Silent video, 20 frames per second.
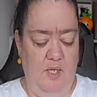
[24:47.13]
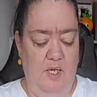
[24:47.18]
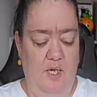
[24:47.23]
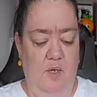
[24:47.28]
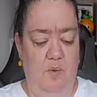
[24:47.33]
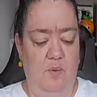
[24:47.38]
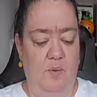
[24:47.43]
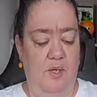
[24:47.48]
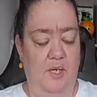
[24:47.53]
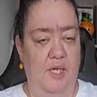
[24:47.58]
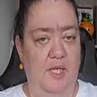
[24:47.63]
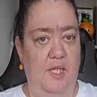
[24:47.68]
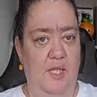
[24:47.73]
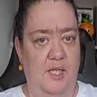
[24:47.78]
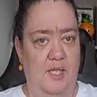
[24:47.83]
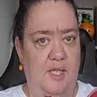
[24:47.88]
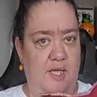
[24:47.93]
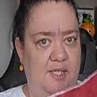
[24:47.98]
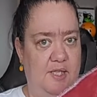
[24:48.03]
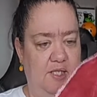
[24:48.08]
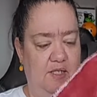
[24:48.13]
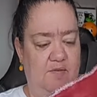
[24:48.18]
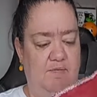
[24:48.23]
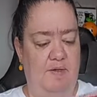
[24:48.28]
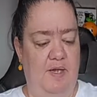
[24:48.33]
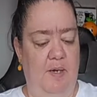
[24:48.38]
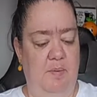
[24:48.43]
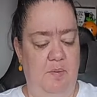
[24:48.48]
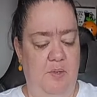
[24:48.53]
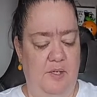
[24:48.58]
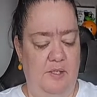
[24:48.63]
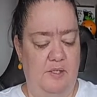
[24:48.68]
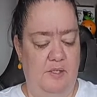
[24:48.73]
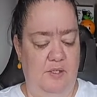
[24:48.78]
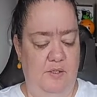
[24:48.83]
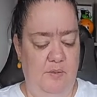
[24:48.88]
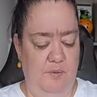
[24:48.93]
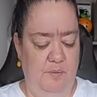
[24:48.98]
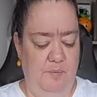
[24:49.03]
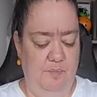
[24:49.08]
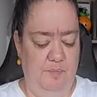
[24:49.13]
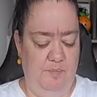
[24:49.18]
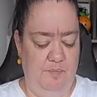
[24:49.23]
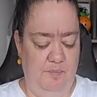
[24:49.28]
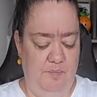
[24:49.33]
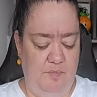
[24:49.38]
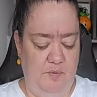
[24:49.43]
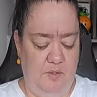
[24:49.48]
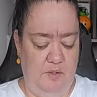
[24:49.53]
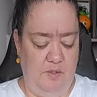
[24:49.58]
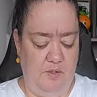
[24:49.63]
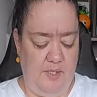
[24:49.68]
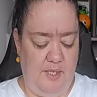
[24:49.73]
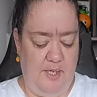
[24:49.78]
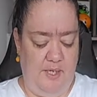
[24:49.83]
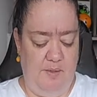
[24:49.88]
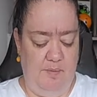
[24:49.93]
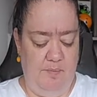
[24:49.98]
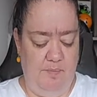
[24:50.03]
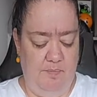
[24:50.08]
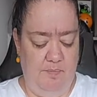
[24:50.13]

I really like this fabric too. It's great.